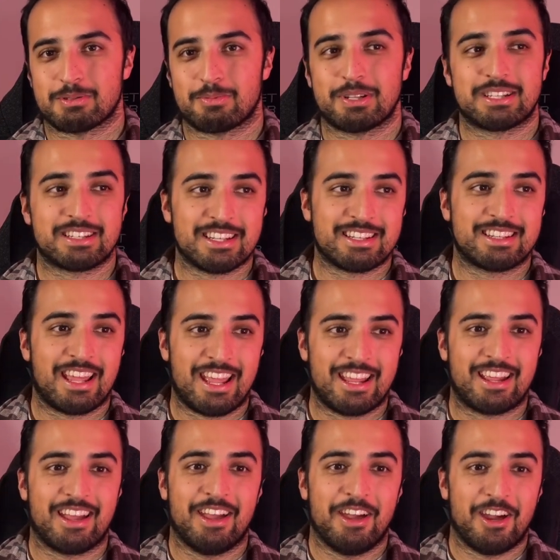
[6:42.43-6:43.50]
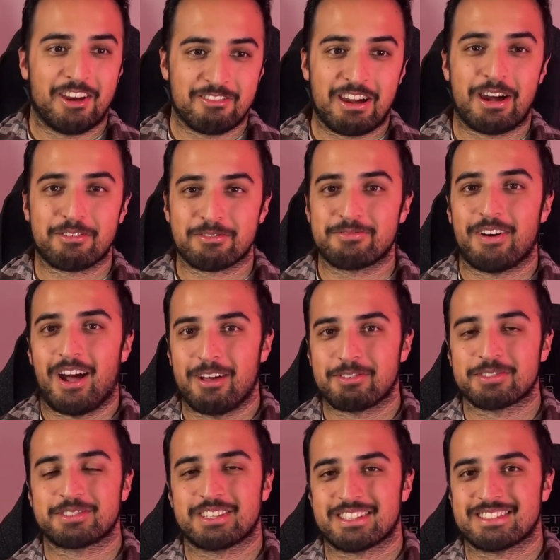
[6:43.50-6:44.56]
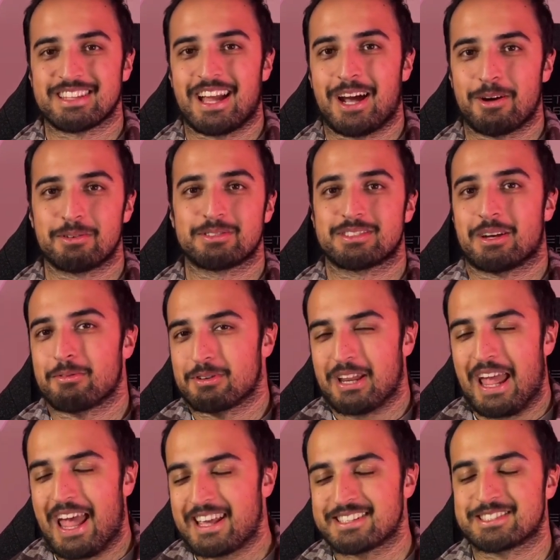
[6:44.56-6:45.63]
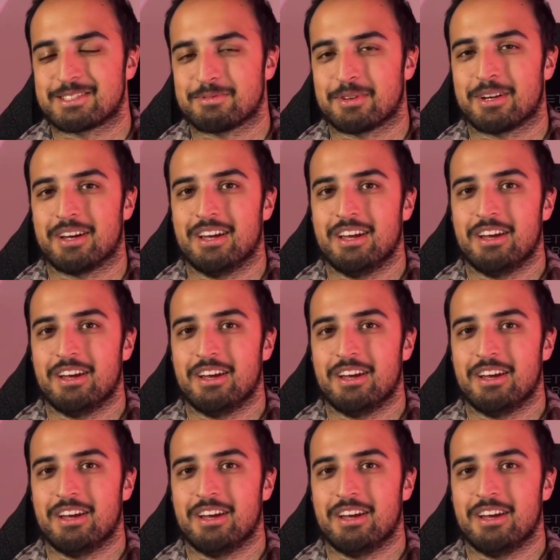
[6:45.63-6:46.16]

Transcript: but it did take around 5 or 6 hours, I would estimate,